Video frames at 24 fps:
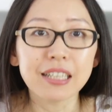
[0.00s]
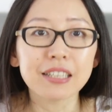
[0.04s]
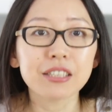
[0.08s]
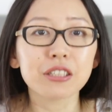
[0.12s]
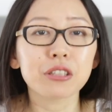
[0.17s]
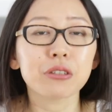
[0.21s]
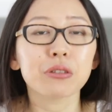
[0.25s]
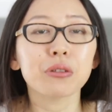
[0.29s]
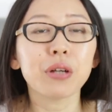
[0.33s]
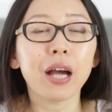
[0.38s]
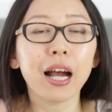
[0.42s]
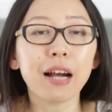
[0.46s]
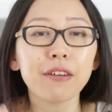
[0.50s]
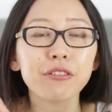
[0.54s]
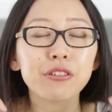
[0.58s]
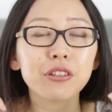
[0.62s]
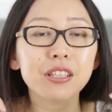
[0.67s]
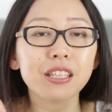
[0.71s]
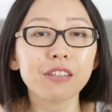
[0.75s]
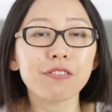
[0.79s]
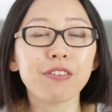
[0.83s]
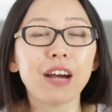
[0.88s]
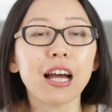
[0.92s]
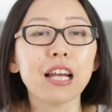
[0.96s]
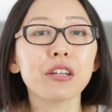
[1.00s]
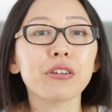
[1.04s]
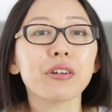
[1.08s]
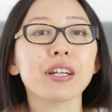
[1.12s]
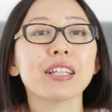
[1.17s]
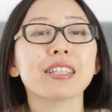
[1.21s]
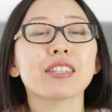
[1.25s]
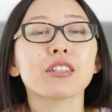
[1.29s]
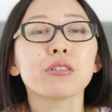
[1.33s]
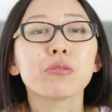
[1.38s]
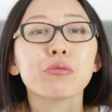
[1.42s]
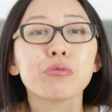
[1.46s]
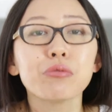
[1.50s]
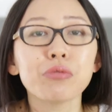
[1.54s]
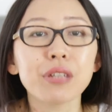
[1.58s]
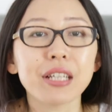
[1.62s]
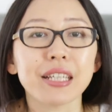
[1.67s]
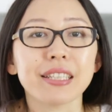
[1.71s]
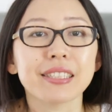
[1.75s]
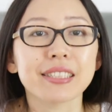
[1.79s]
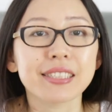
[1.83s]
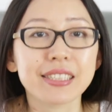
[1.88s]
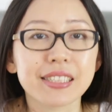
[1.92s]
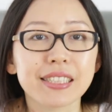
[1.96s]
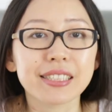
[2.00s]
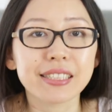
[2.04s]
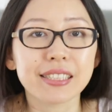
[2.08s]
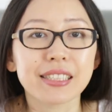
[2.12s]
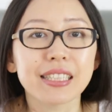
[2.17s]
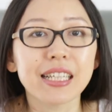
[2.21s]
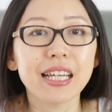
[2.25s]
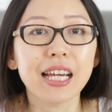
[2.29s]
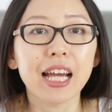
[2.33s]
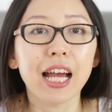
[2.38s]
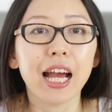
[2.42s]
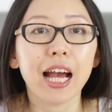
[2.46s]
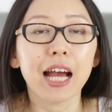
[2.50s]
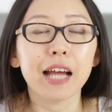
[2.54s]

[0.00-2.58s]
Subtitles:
So you have to evaluate the risks